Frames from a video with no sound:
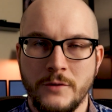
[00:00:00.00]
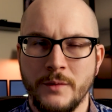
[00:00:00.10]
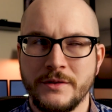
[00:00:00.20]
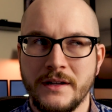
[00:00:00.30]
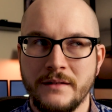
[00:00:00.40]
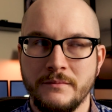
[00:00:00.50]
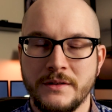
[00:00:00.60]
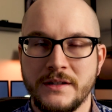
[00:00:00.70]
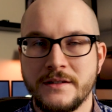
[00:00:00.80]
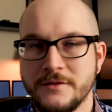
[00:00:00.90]
Well,
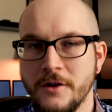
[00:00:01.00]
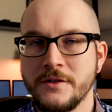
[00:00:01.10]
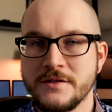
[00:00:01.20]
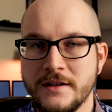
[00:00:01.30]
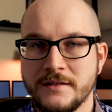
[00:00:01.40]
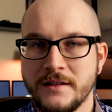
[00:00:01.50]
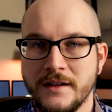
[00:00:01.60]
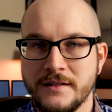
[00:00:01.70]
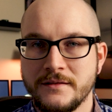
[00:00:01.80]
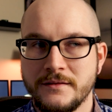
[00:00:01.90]
besides garter snakes, I
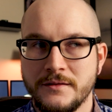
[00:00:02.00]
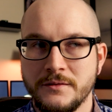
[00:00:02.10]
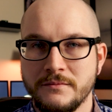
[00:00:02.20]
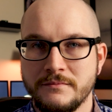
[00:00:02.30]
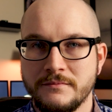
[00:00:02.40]
guess, too.